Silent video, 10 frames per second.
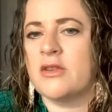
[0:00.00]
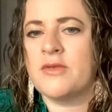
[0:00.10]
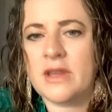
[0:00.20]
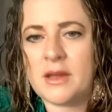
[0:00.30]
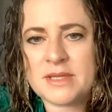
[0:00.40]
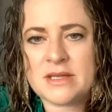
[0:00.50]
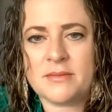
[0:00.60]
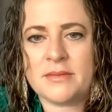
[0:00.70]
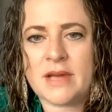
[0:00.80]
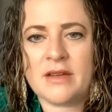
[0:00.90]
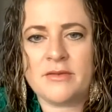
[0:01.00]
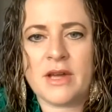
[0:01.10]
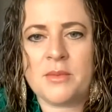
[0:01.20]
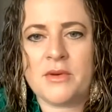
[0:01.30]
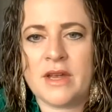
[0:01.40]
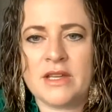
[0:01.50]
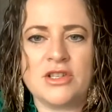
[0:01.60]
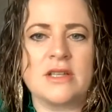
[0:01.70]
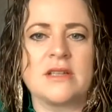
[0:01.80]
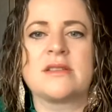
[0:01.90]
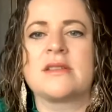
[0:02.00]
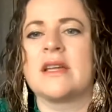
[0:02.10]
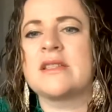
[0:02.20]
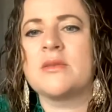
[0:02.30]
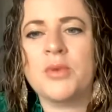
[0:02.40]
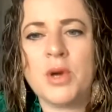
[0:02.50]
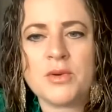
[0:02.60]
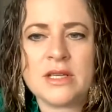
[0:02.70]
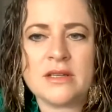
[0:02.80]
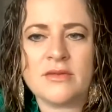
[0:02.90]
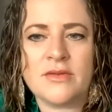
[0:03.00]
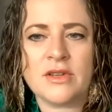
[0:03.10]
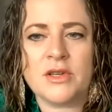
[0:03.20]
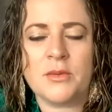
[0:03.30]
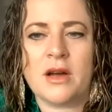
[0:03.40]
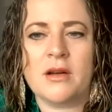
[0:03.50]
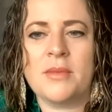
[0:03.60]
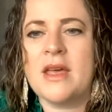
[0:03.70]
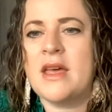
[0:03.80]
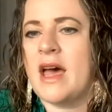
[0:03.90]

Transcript: fill up some high fiber veggies, get some protein to fill you up,